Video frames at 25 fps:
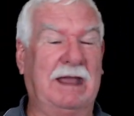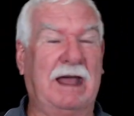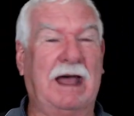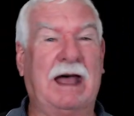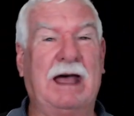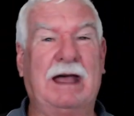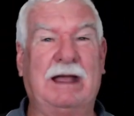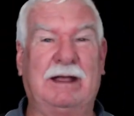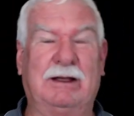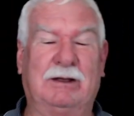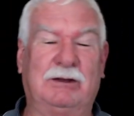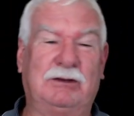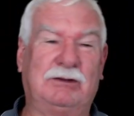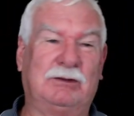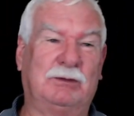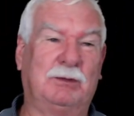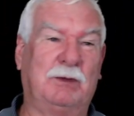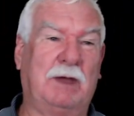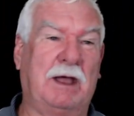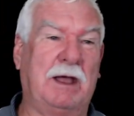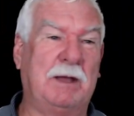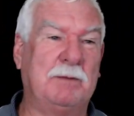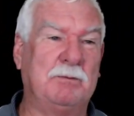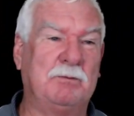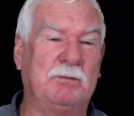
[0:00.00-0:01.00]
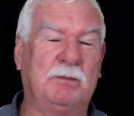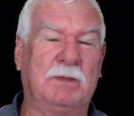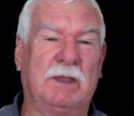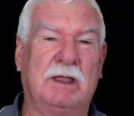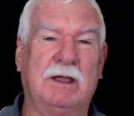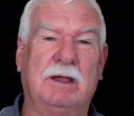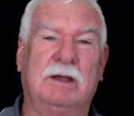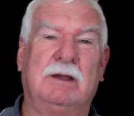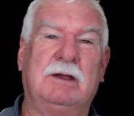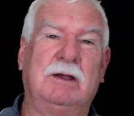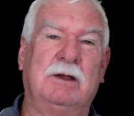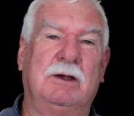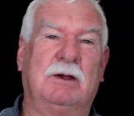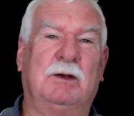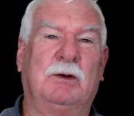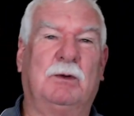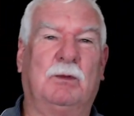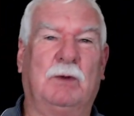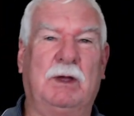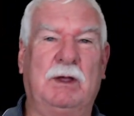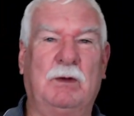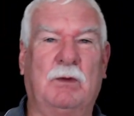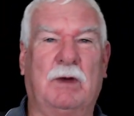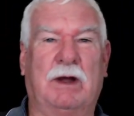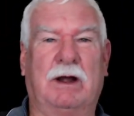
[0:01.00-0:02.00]
Argus,
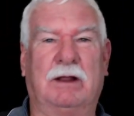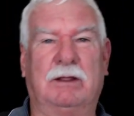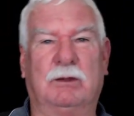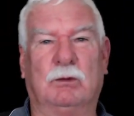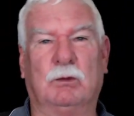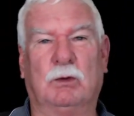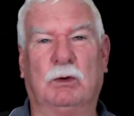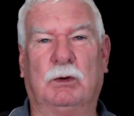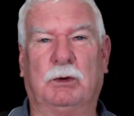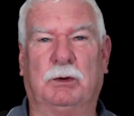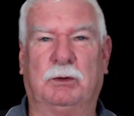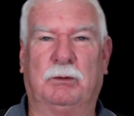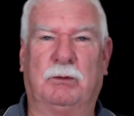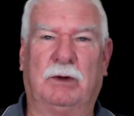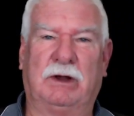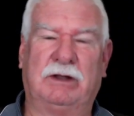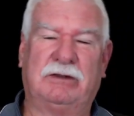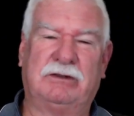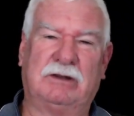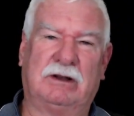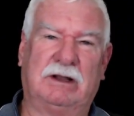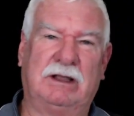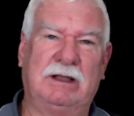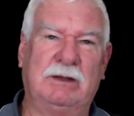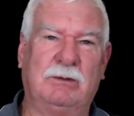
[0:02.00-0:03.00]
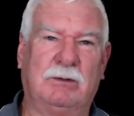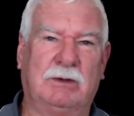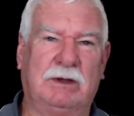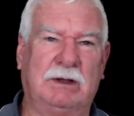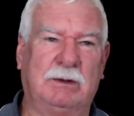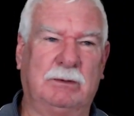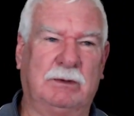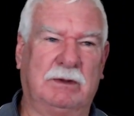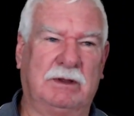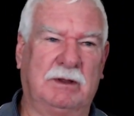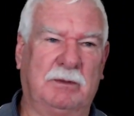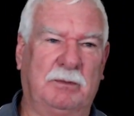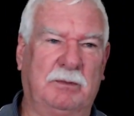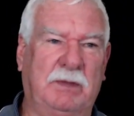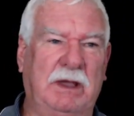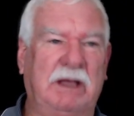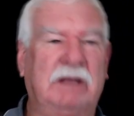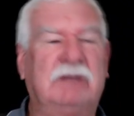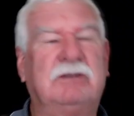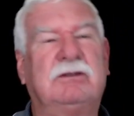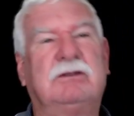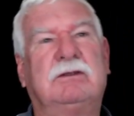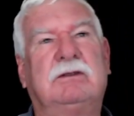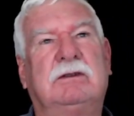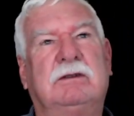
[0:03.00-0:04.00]
we won an award recently. We were the
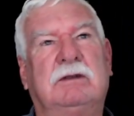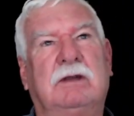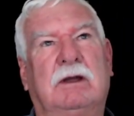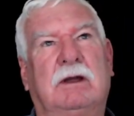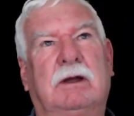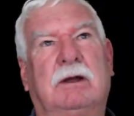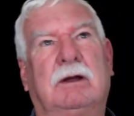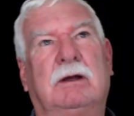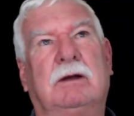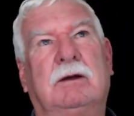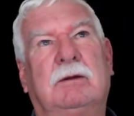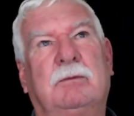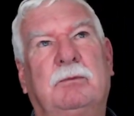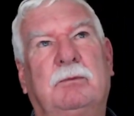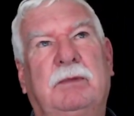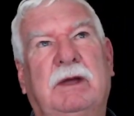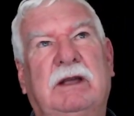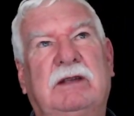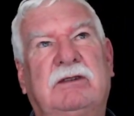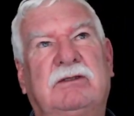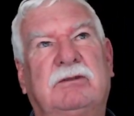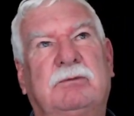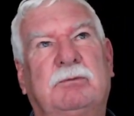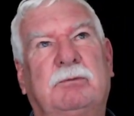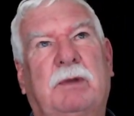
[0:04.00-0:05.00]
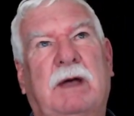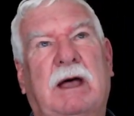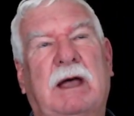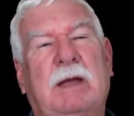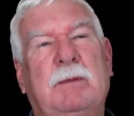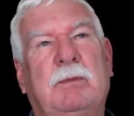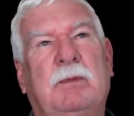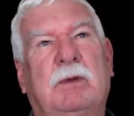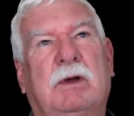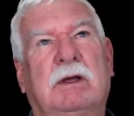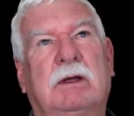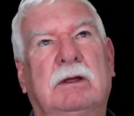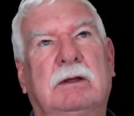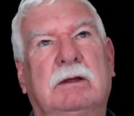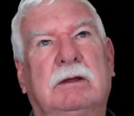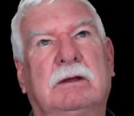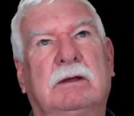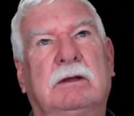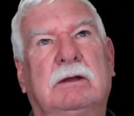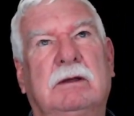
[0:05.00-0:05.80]
best paper,